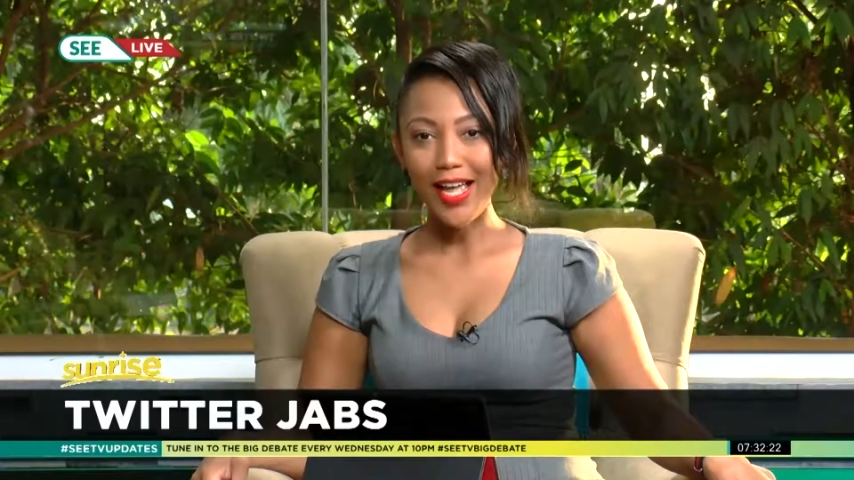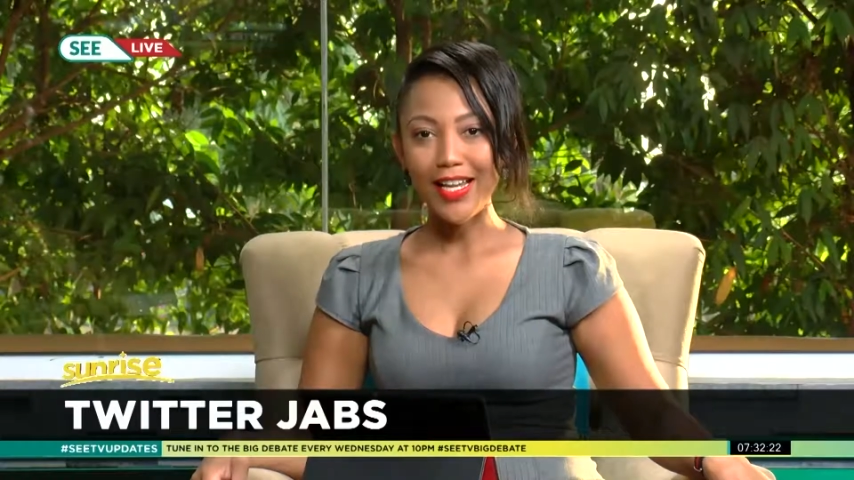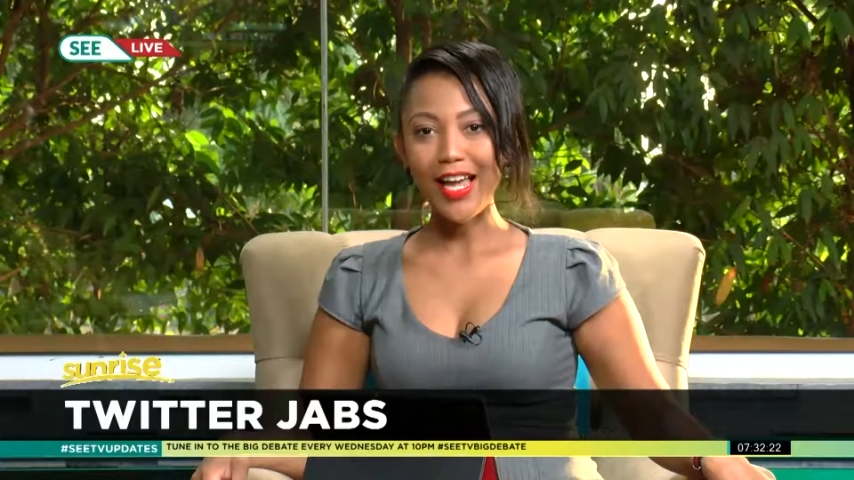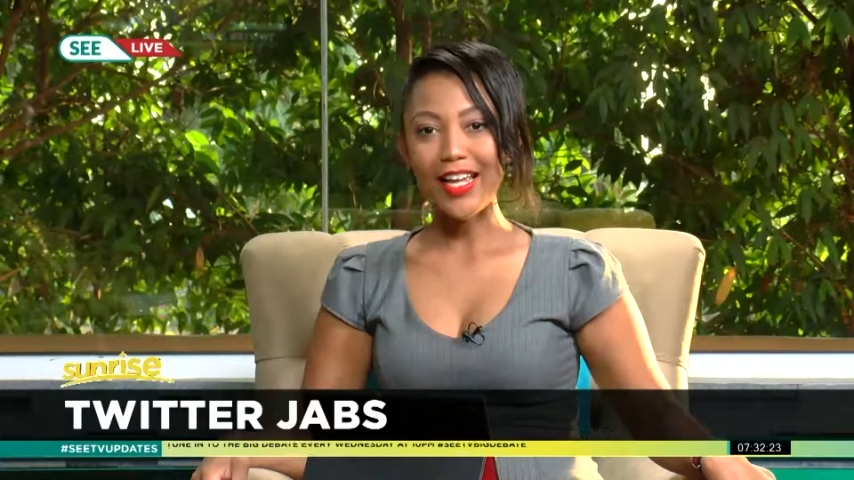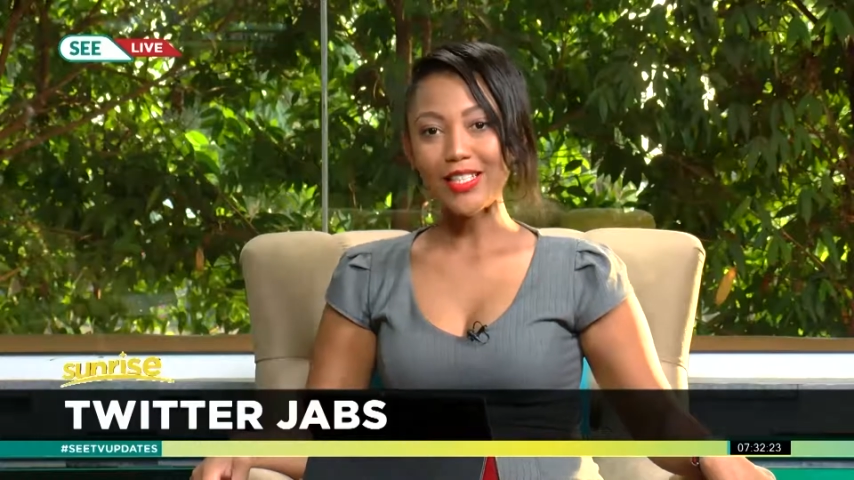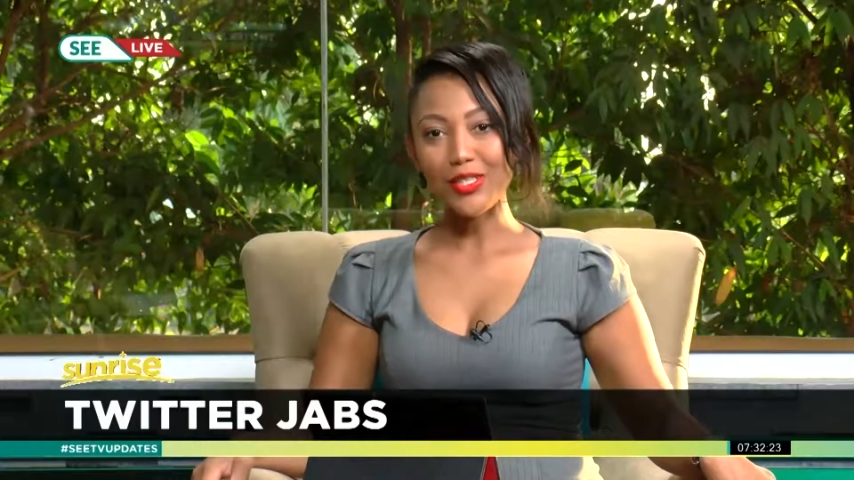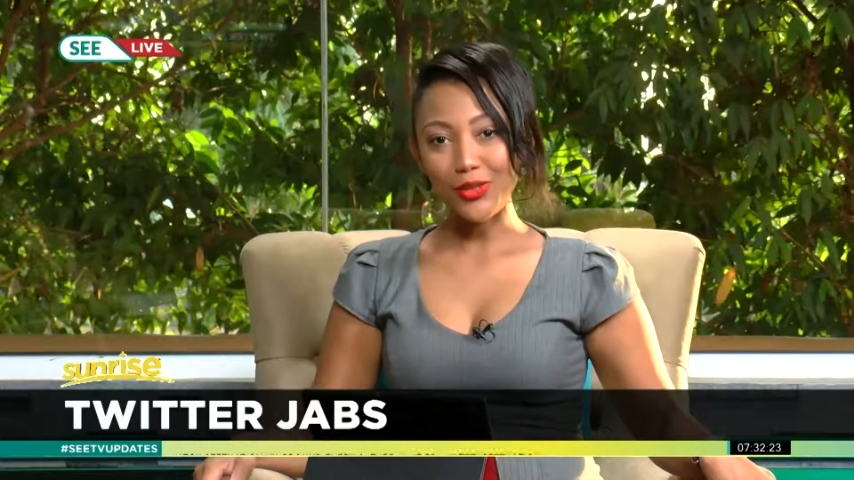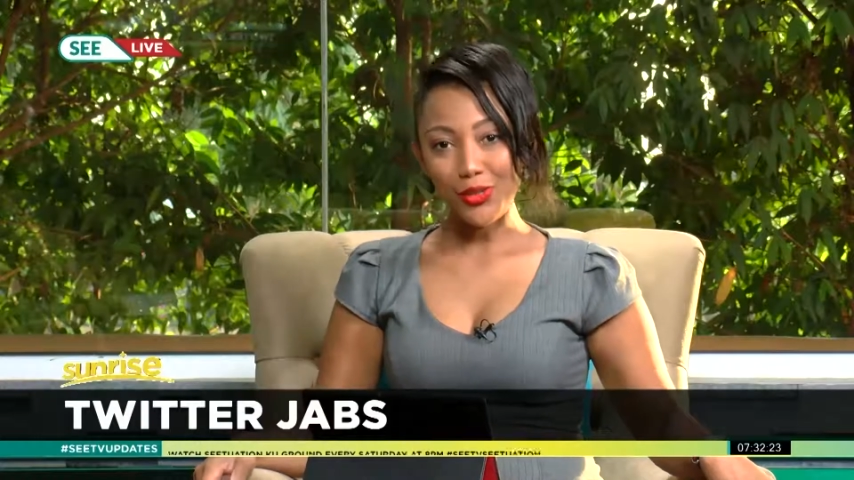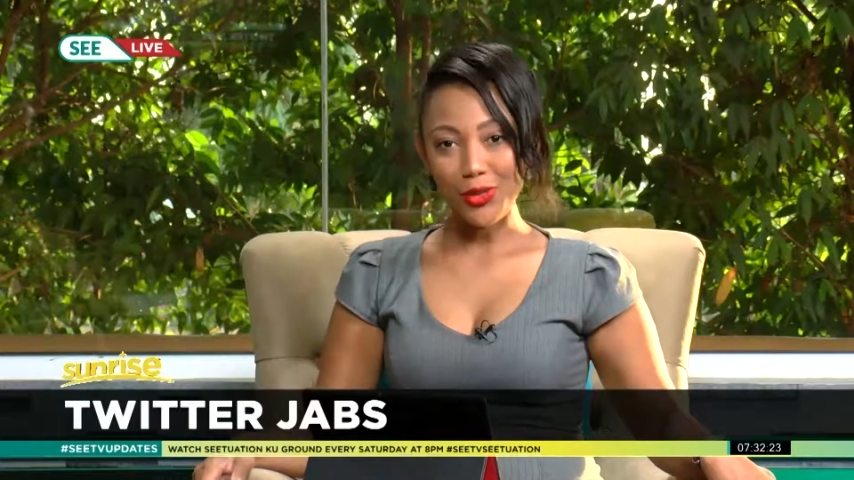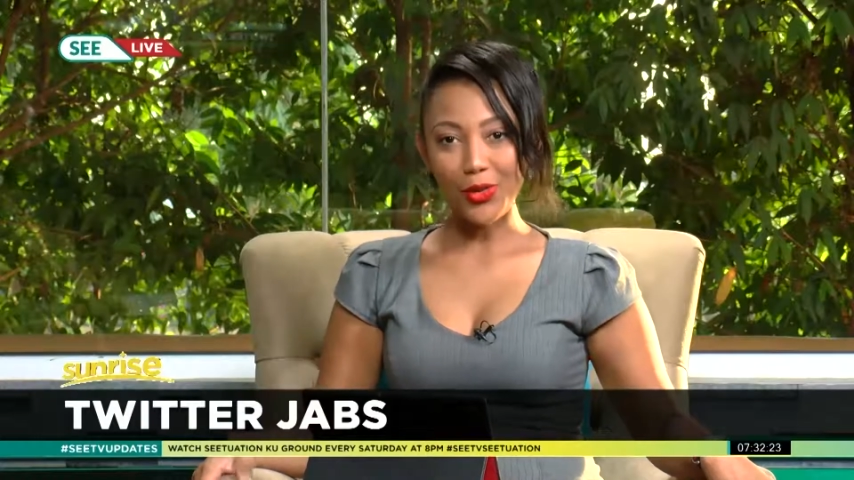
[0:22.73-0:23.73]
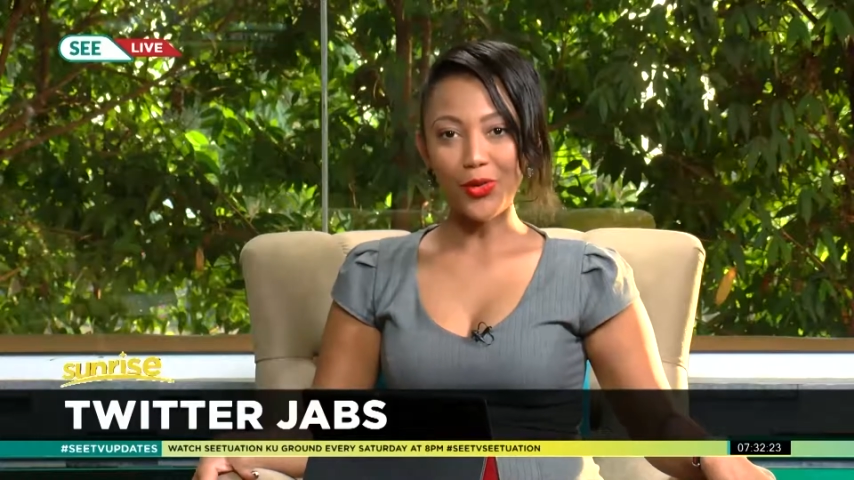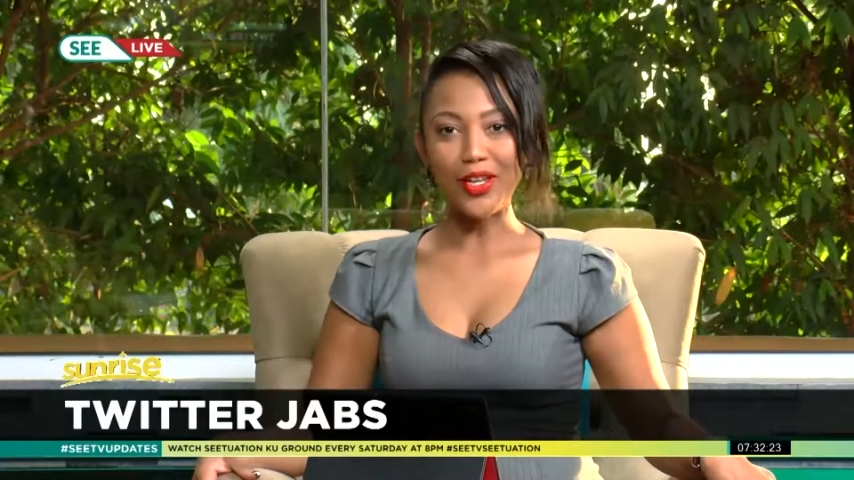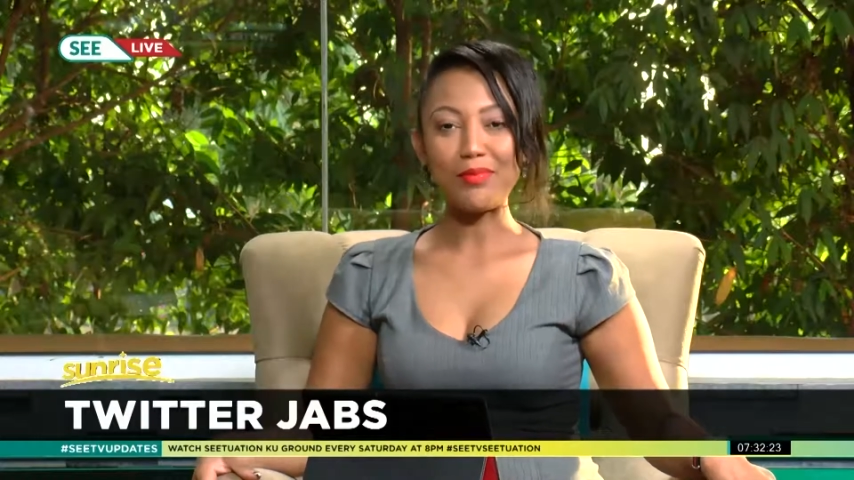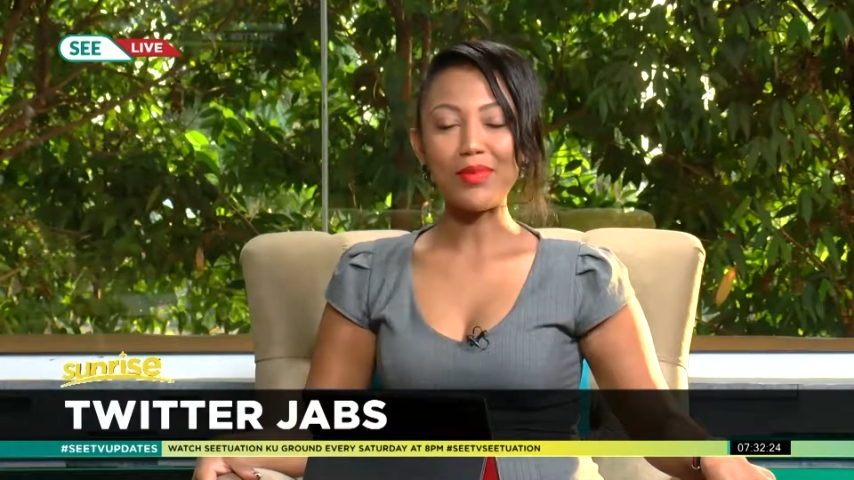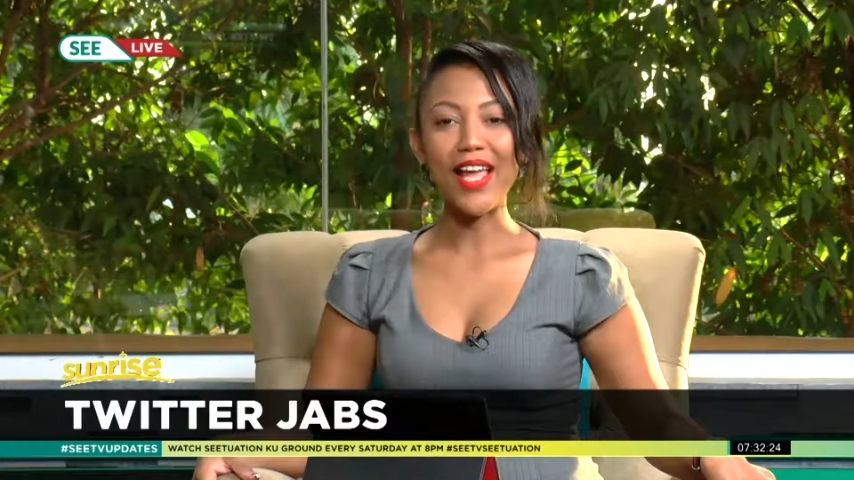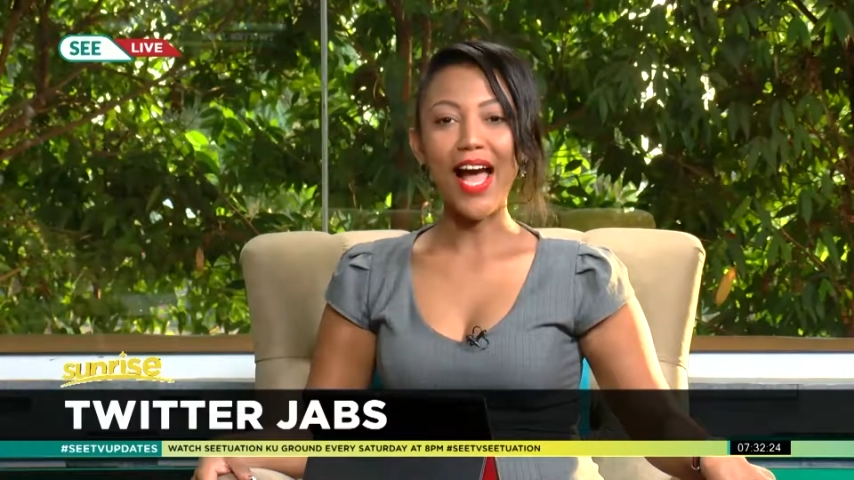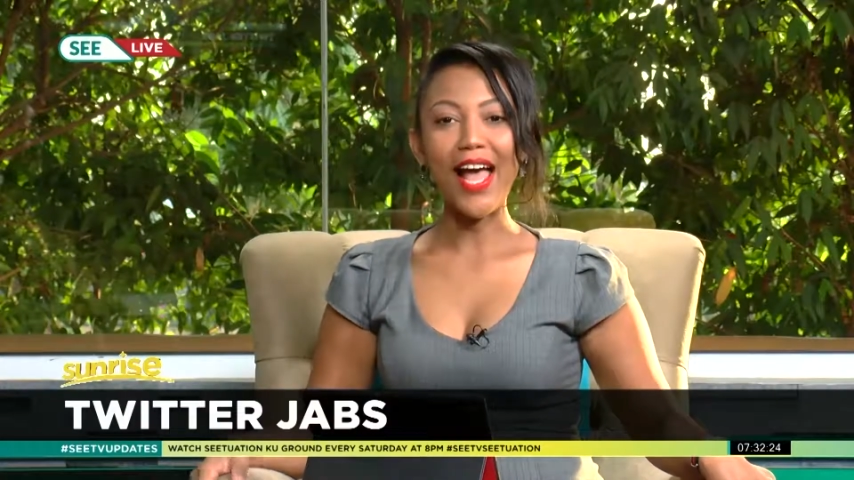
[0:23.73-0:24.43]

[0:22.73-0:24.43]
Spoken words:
Now, in studio in me,